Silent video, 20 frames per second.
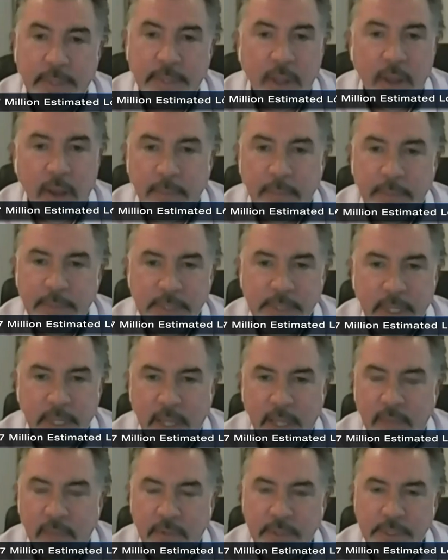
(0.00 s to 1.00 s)
The occupancy
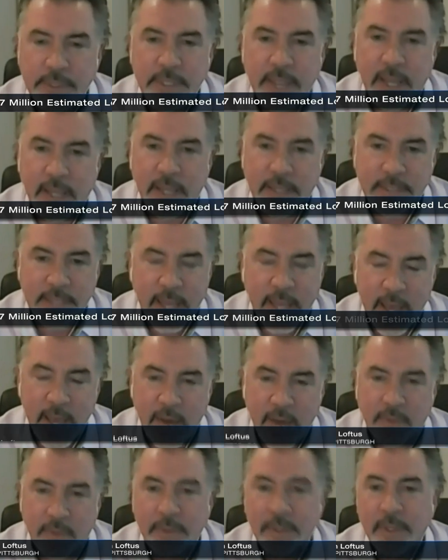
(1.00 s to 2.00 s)
levels
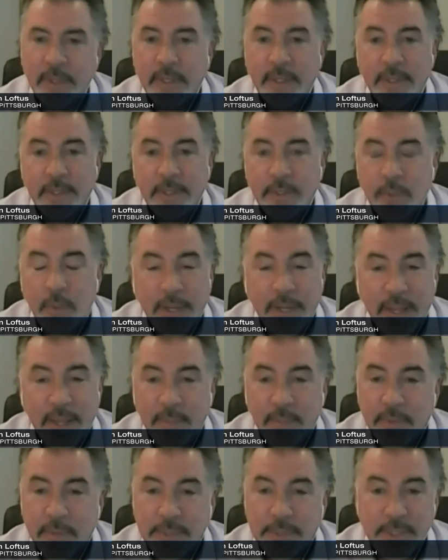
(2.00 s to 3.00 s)
downtown,
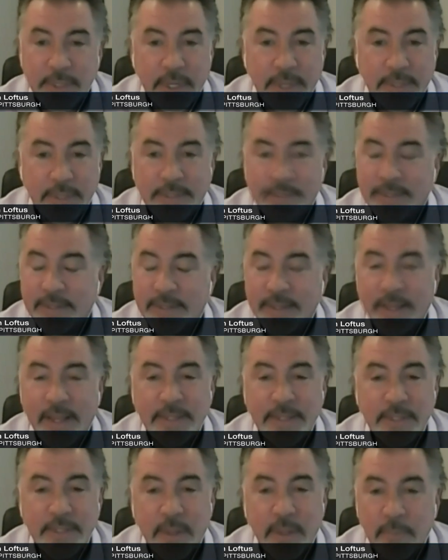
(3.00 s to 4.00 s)
28%.
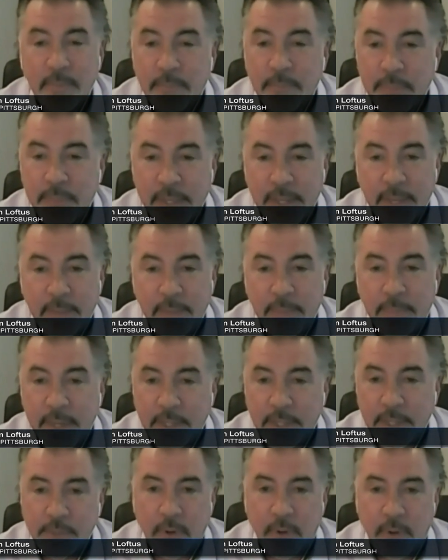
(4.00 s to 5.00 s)
That's a big,
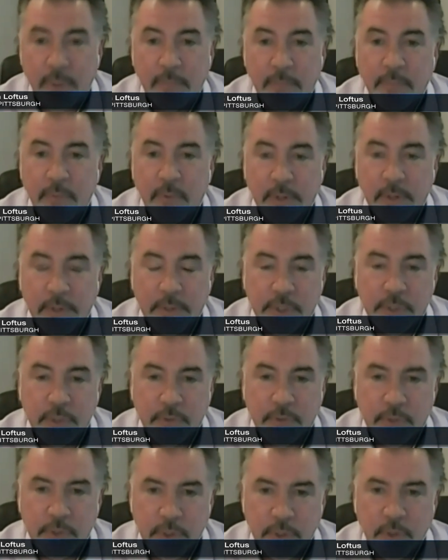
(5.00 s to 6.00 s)
big drop, what it sh
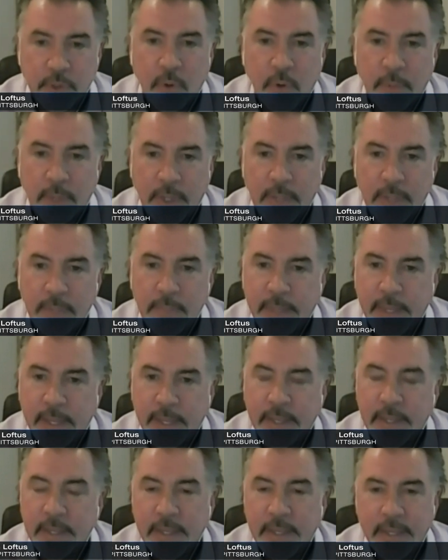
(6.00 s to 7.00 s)
should normally
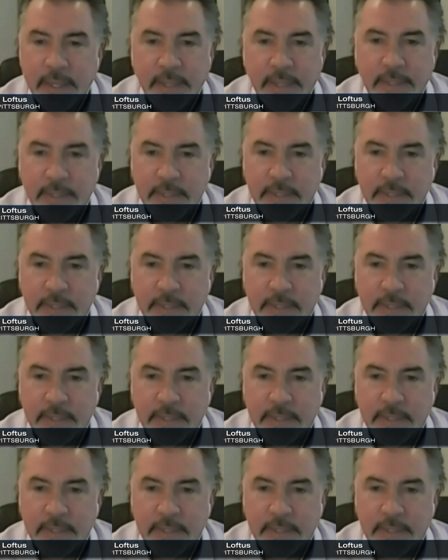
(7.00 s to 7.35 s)
be into the